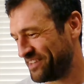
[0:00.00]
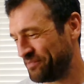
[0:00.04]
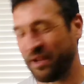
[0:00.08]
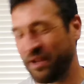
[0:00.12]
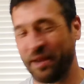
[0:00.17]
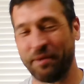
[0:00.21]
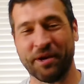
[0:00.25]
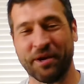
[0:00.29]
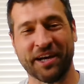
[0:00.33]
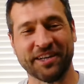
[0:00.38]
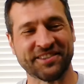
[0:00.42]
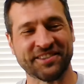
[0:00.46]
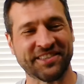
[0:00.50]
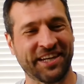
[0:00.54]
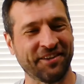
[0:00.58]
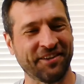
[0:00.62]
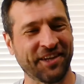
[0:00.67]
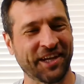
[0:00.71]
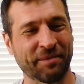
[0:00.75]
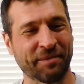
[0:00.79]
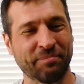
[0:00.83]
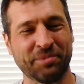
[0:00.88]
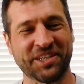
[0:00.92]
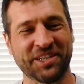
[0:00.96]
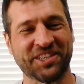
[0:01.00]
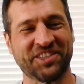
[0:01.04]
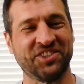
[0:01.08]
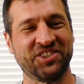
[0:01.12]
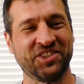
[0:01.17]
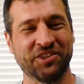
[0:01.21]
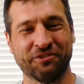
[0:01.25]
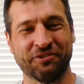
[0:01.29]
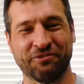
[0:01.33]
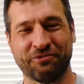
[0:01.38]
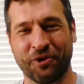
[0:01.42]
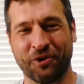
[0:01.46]
Maybe I sound like a big
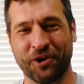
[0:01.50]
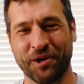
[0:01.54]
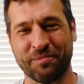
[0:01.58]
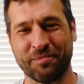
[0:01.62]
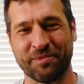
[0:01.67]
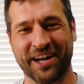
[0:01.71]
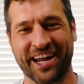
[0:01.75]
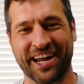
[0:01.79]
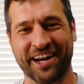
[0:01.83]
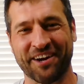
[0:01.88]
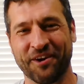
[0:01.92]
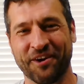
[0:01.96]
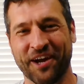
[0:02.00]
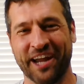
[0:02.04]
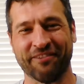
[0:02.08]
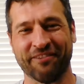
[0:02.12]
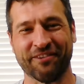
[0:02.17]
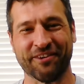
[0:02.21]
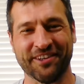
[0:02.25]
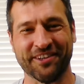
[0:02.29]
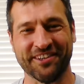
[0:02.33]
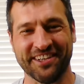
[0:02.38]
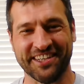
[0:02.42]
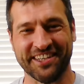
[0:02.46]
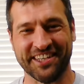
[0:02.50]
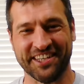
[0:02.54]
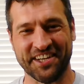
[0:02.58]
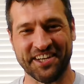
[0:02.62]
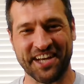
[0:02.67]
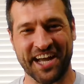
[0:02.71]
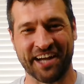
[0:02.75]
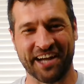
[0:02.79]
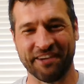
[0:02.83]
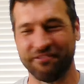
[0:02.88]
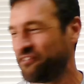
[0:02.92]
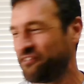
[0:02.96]
shill for you, but I don't have a
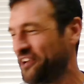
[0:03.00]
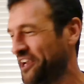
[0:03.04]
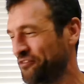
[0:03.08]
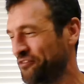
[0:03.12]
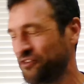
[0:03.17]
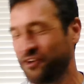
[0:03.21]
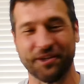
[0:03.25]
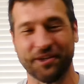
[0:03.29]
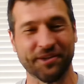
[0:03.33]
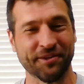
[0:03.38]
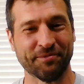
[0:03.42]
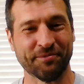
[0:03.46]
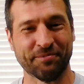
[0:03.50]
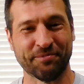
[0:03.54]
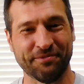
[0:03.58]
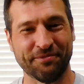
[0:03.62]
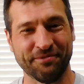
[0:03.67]
non-favorite.